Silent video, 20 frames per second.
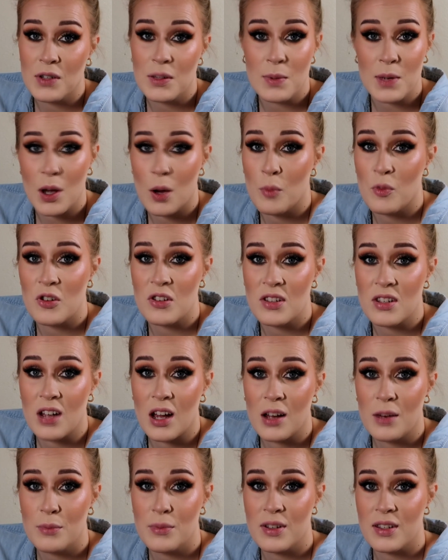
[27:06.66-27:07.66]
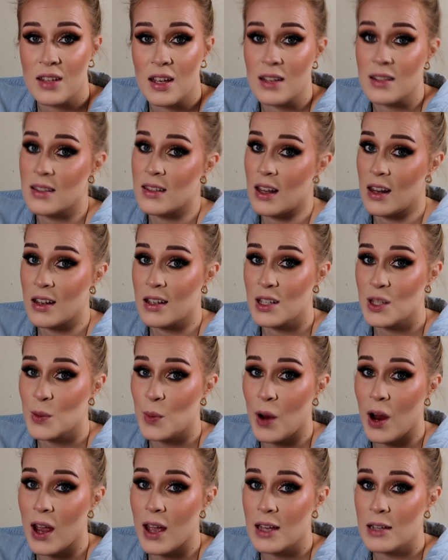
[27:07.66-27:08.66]
to be almost done besides setting
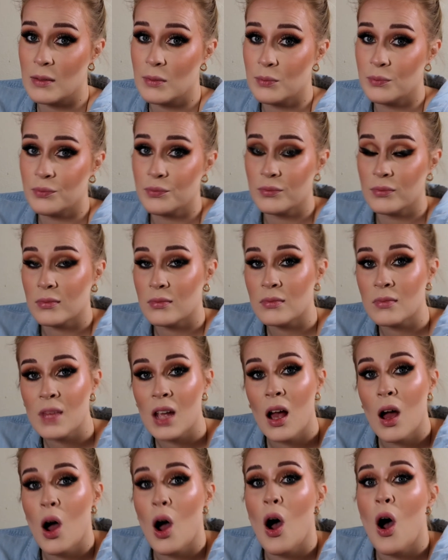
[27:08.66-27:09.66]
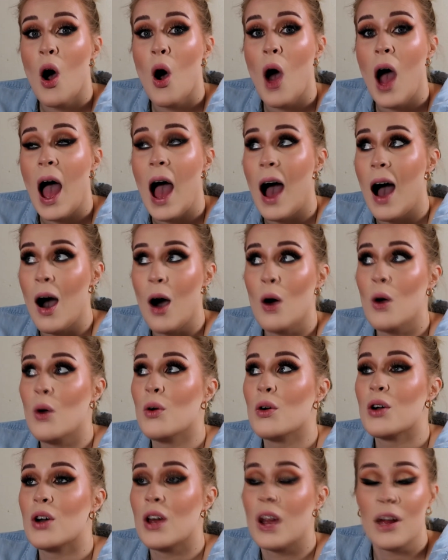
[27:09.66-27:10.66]
spray? How
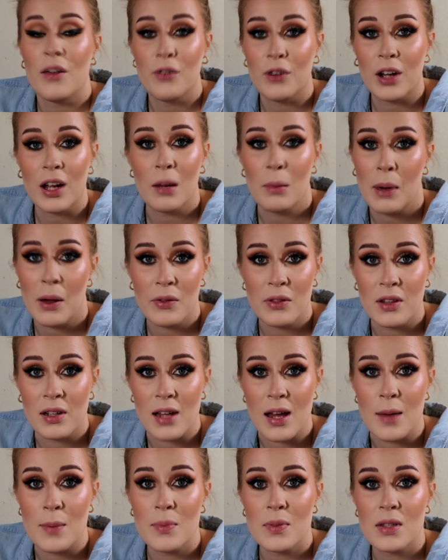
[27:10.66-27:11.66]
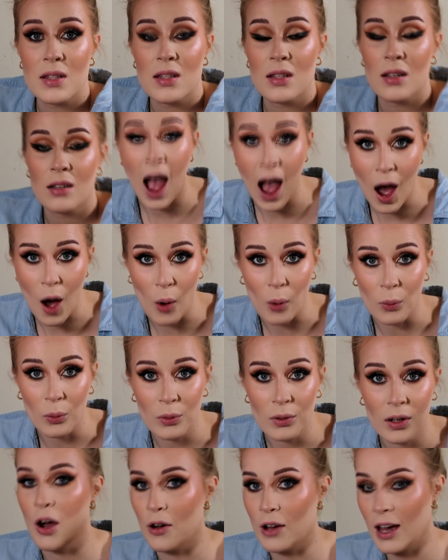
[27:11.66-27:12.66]
could I forget about the lips? How?
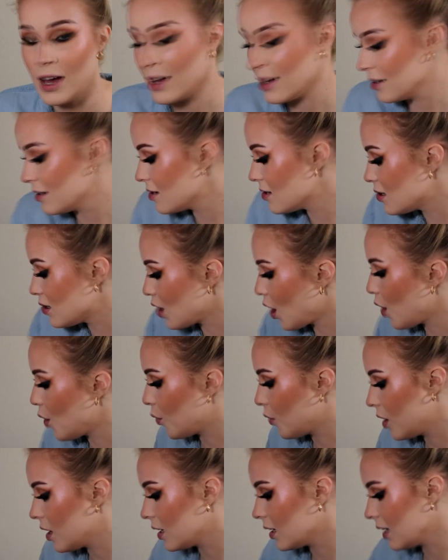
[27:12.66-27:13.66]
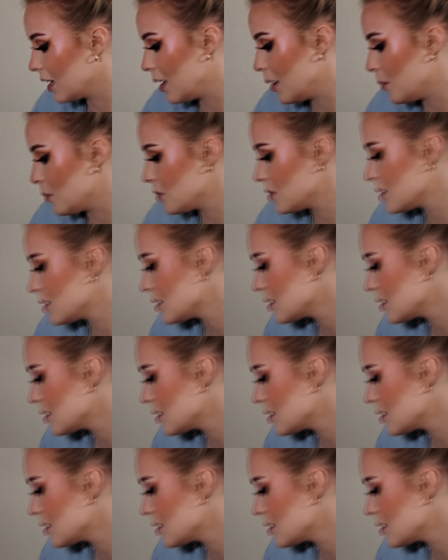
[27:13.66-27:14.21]
Okay, so lips.